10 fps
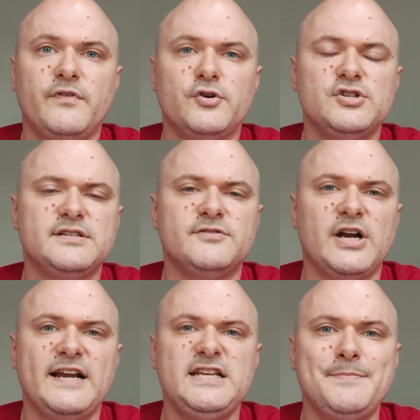versions of
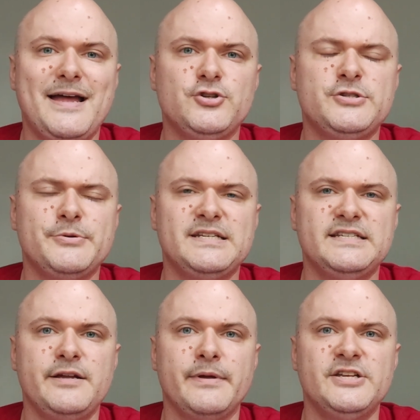Chinese Magistrate
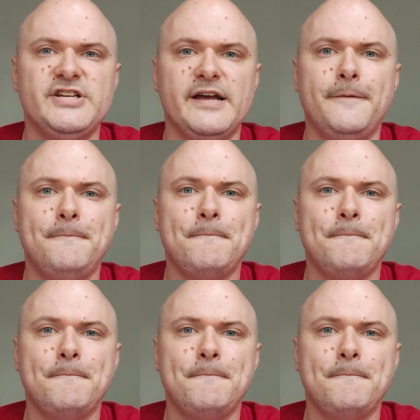Direnjia.